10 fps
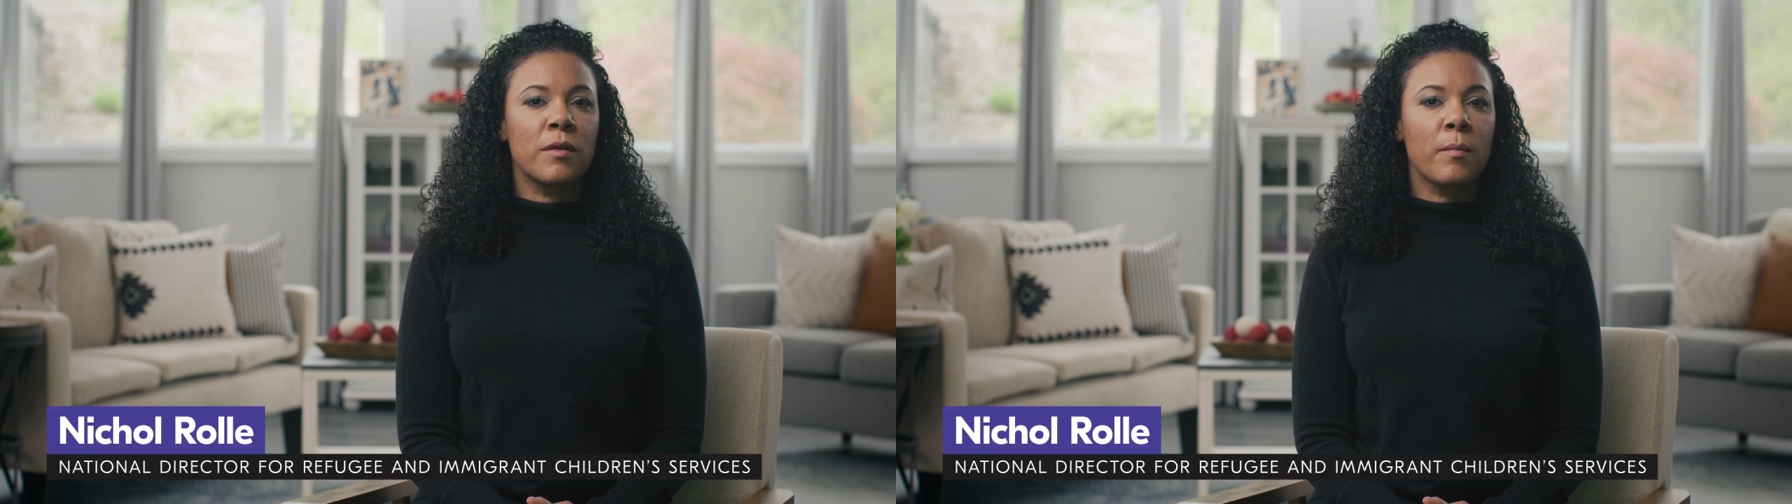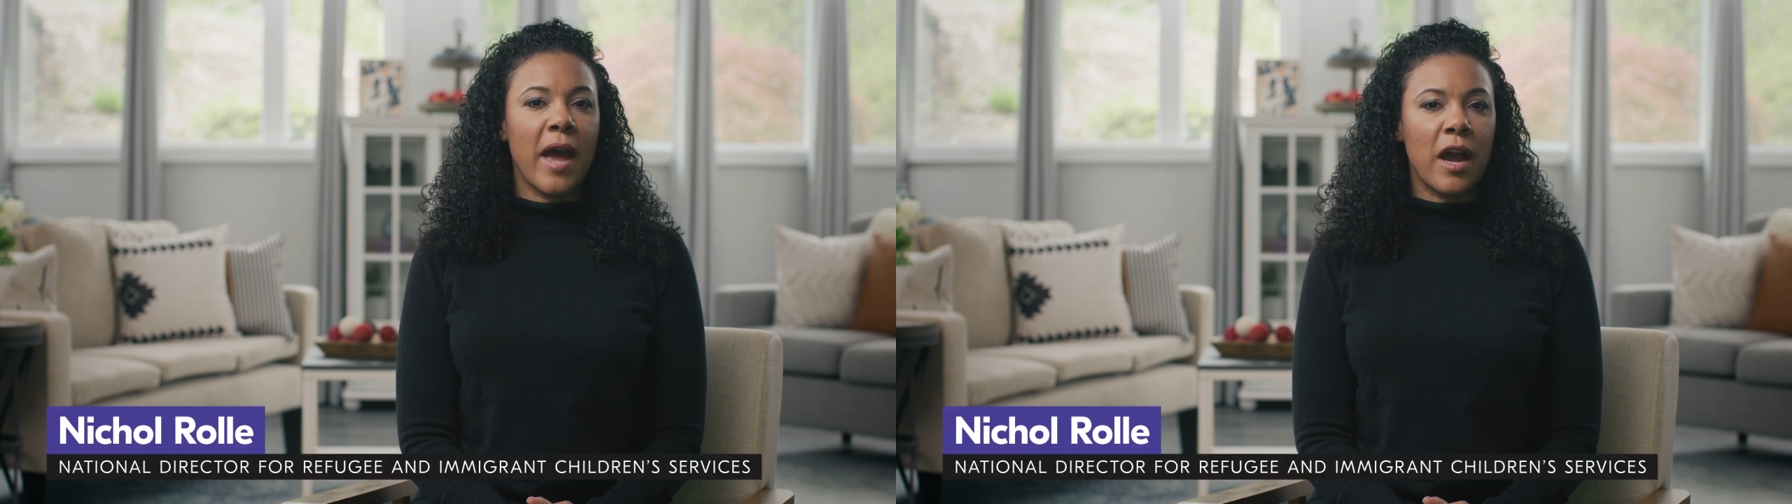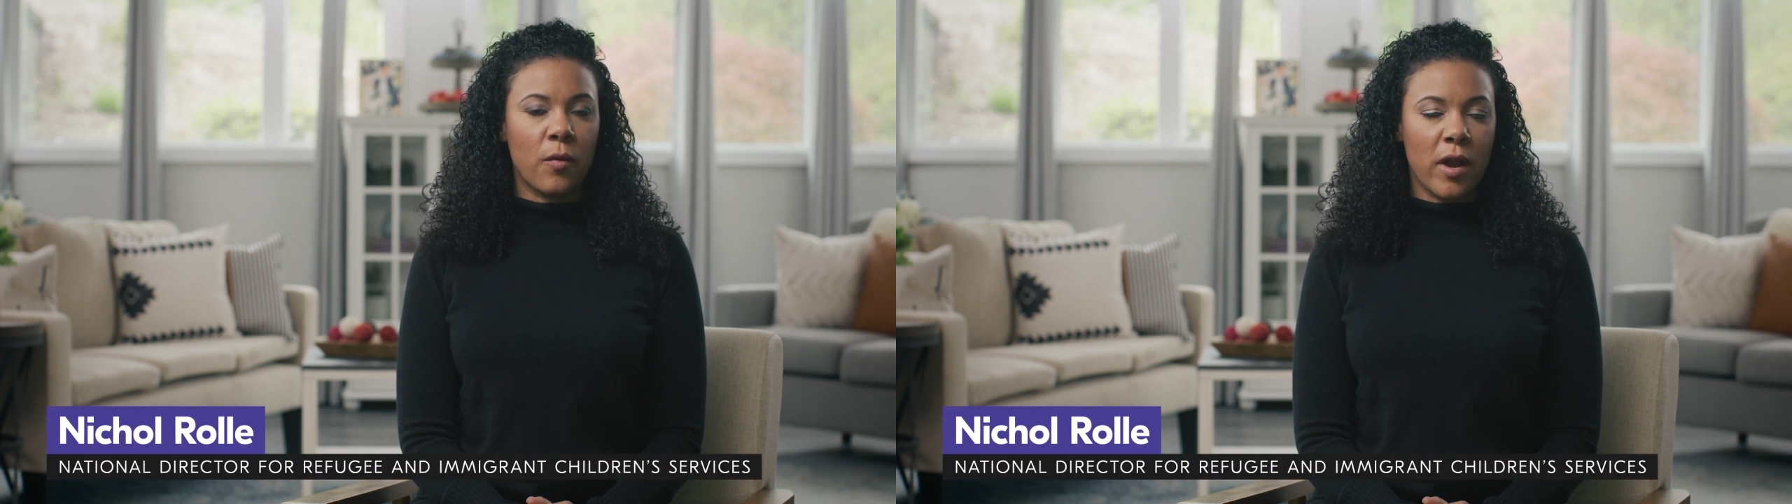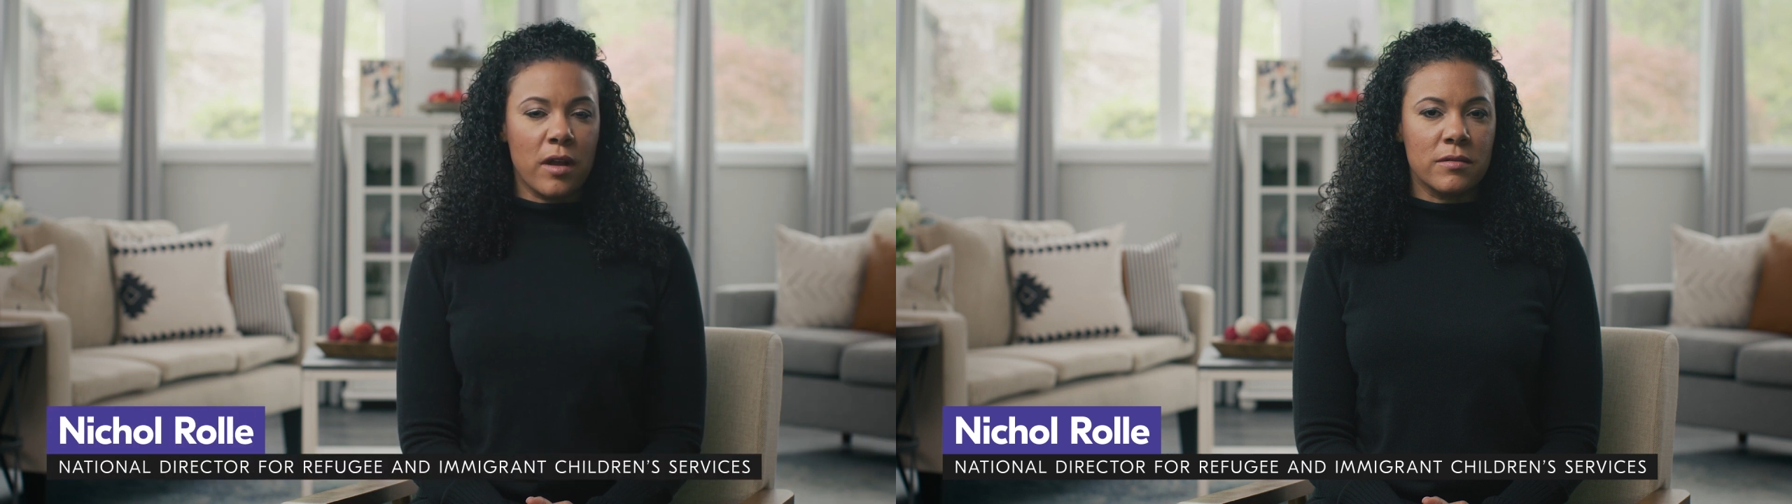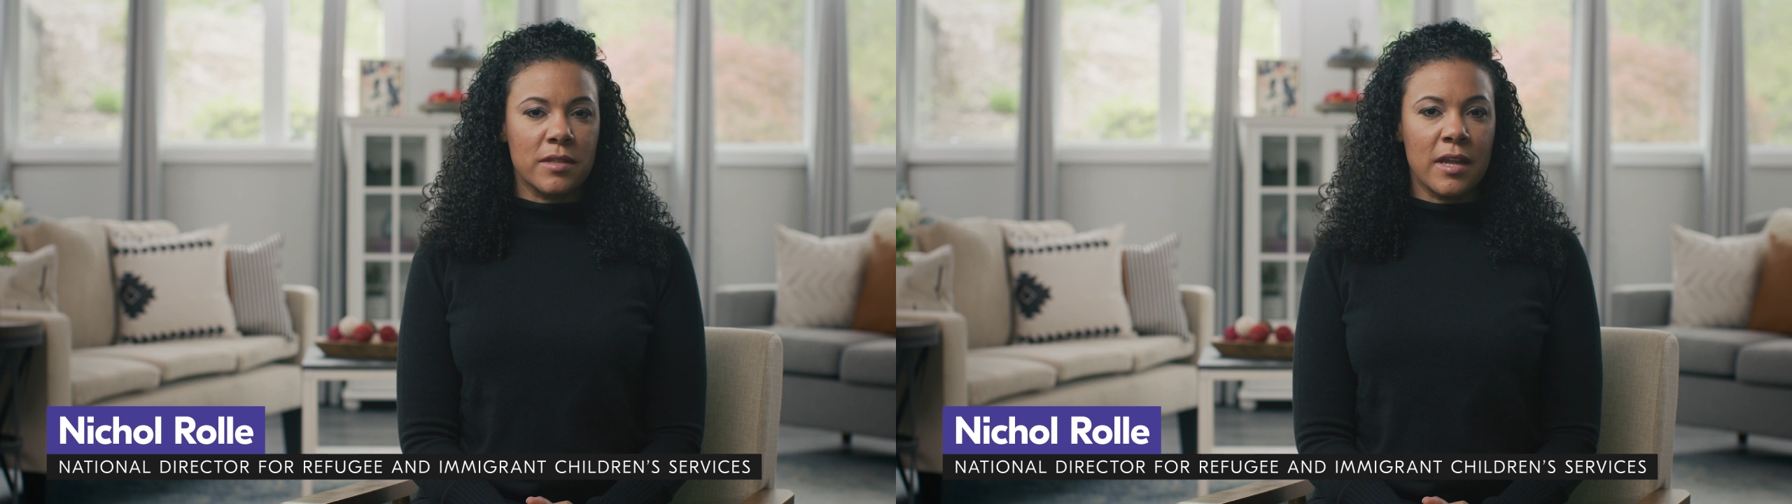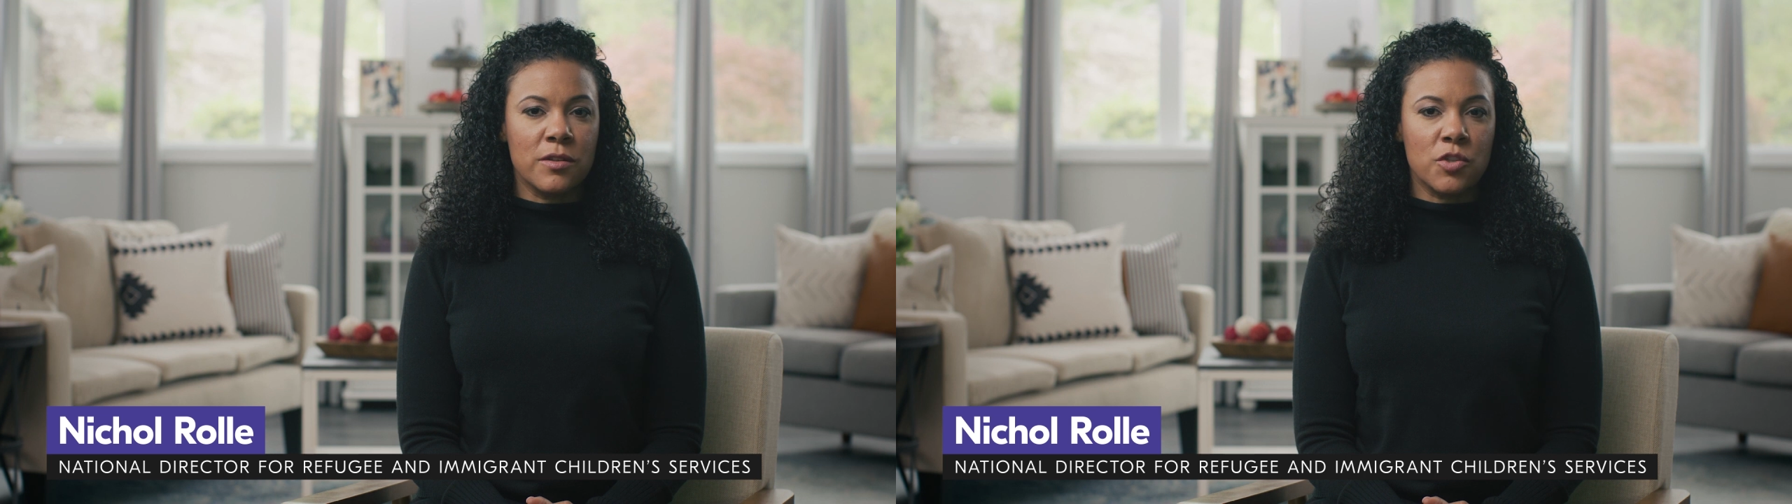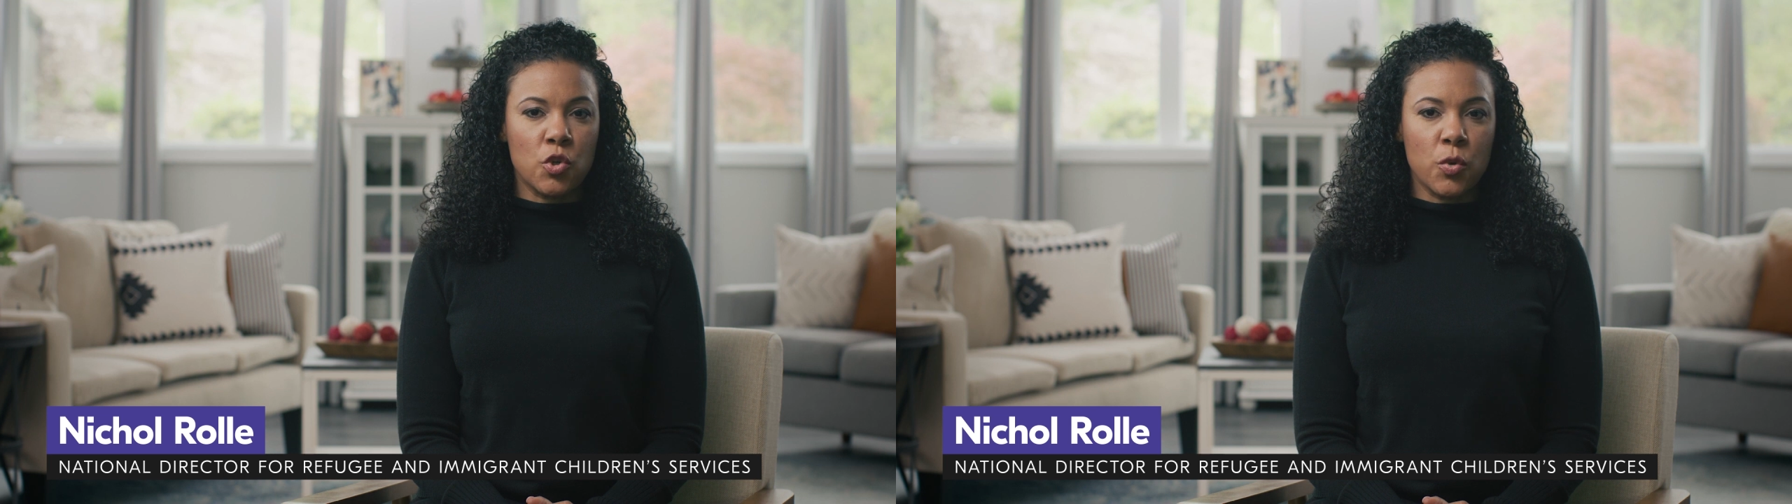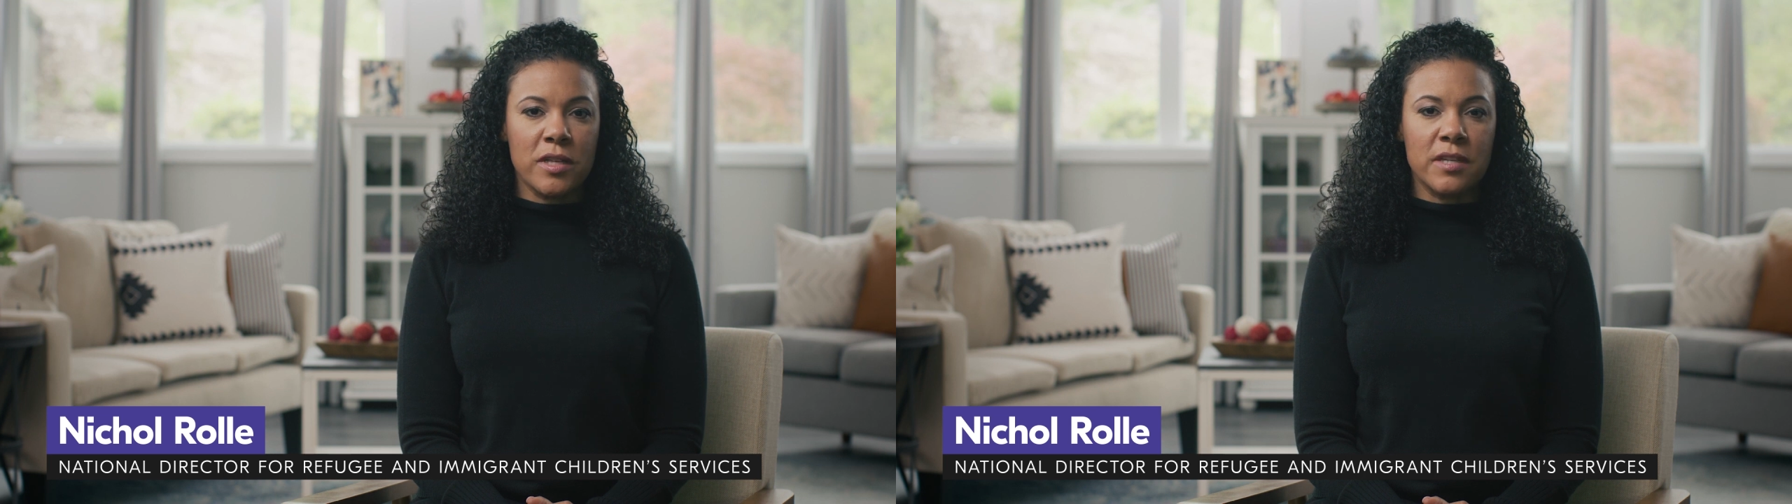backgrounds and
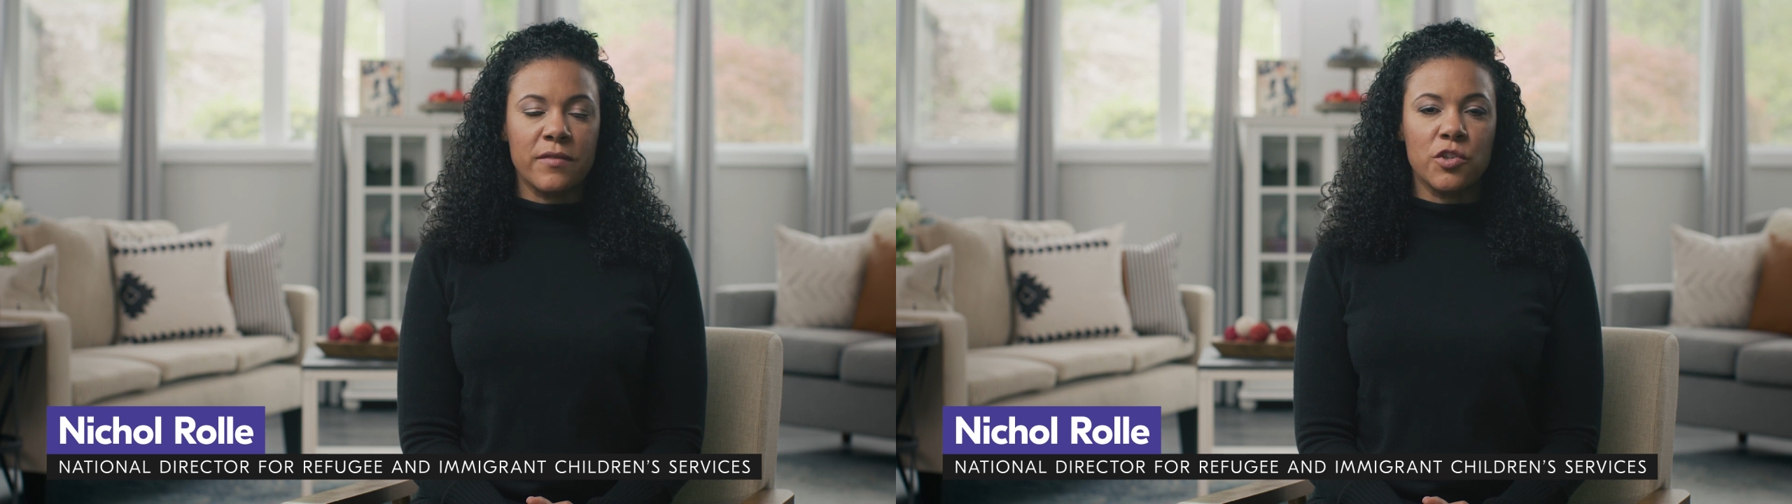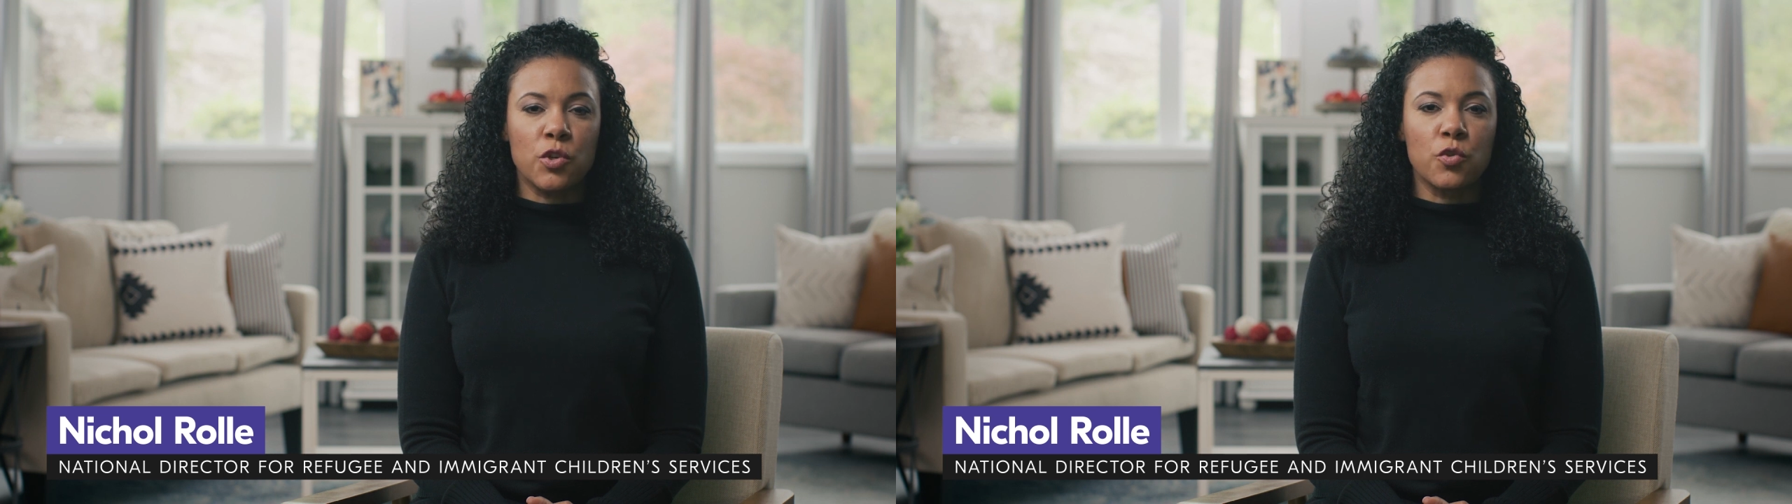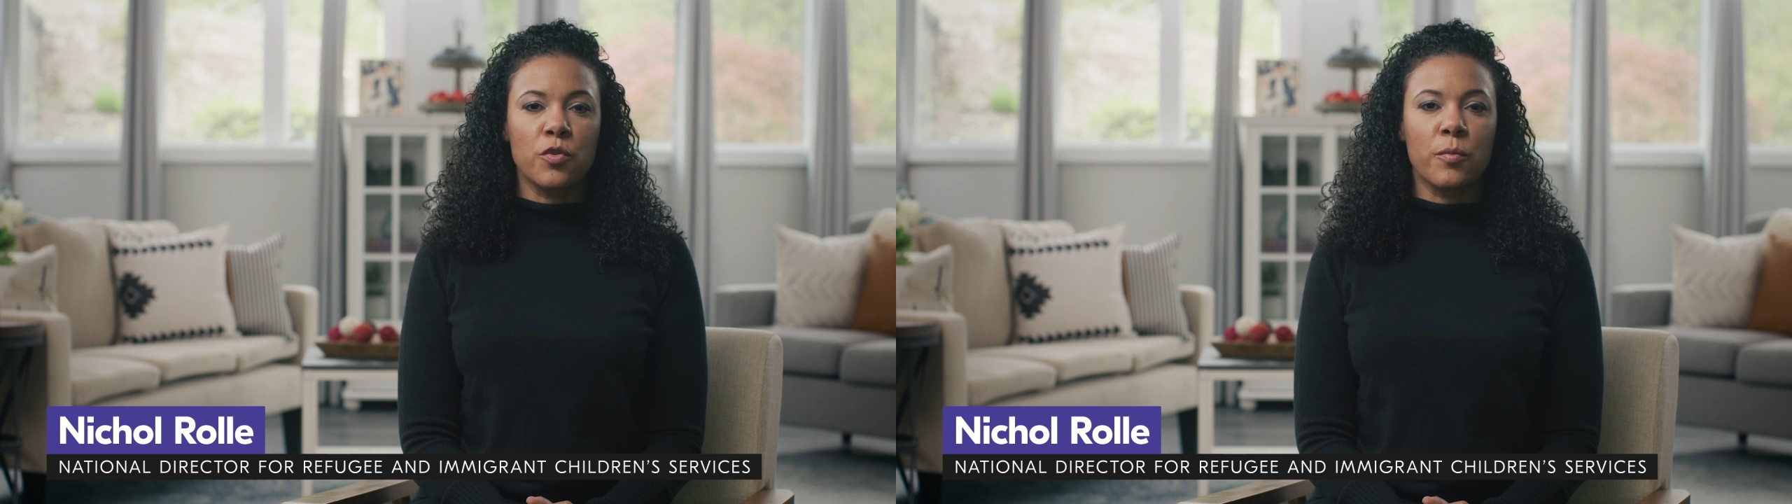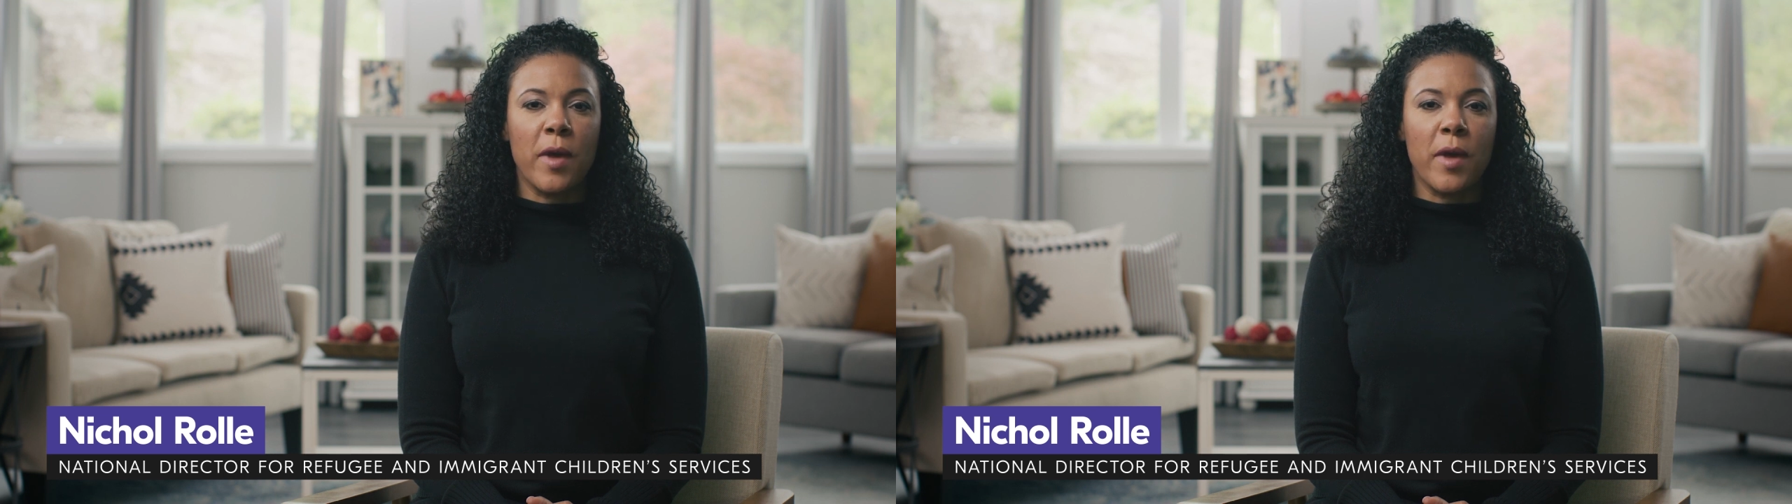stories of the children